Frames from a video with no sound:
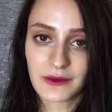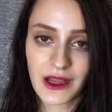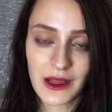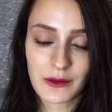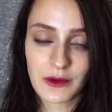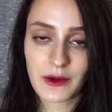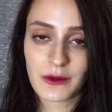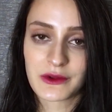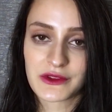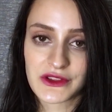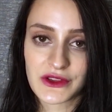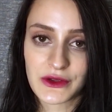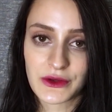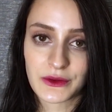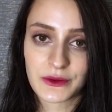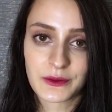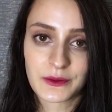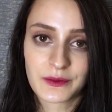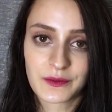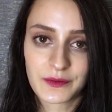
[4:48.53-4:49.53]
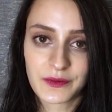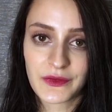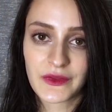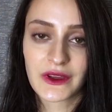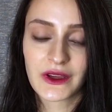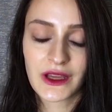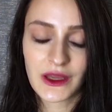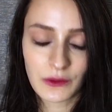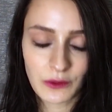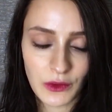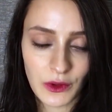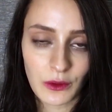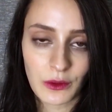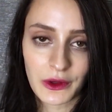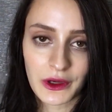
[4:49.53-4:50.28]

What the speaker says: I promise you, it will